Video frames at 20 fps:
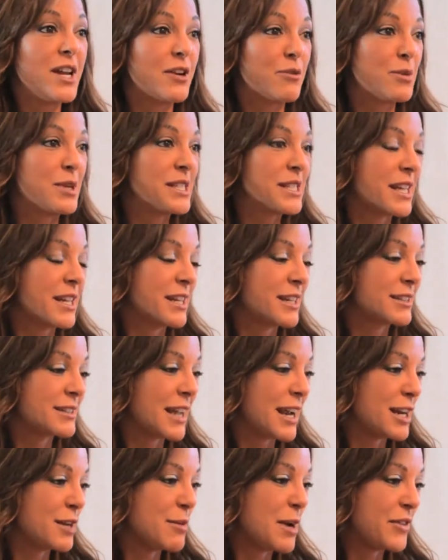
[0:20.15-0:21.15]
Everybody's getting
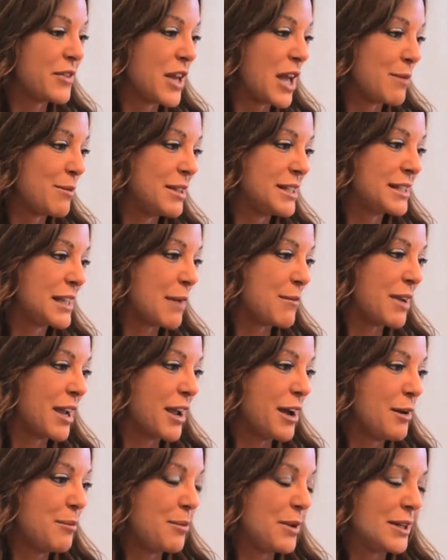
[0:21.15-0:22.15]
excited about the Emmys coming
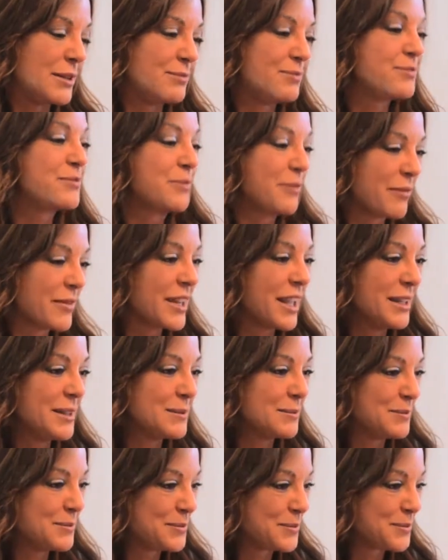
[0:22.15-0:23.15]
up. And
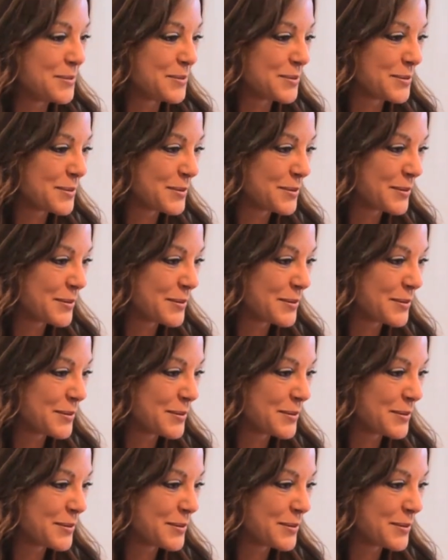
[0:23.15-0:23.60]
yeah.